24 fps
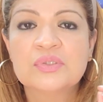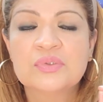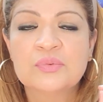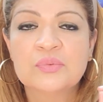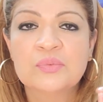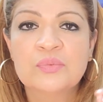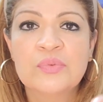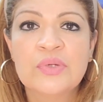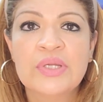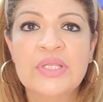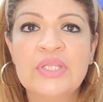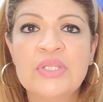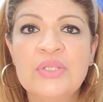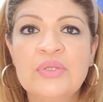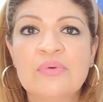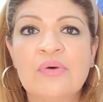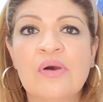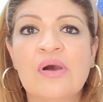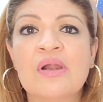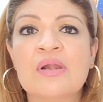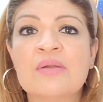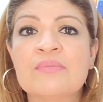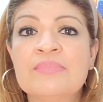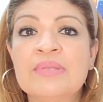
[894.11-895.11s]
when you
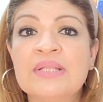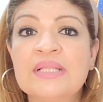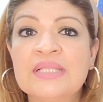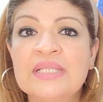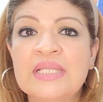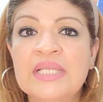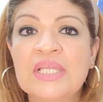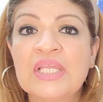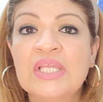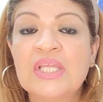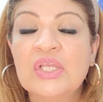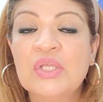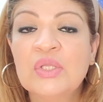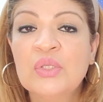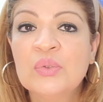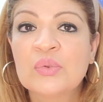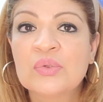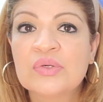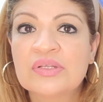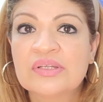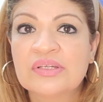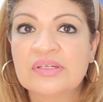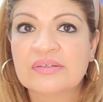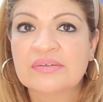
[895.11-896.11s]
are building
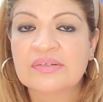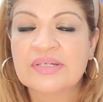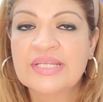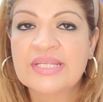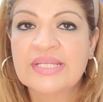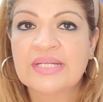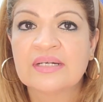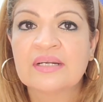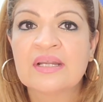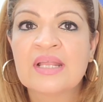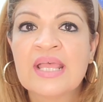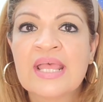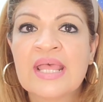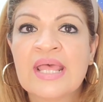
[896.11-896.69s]
your career,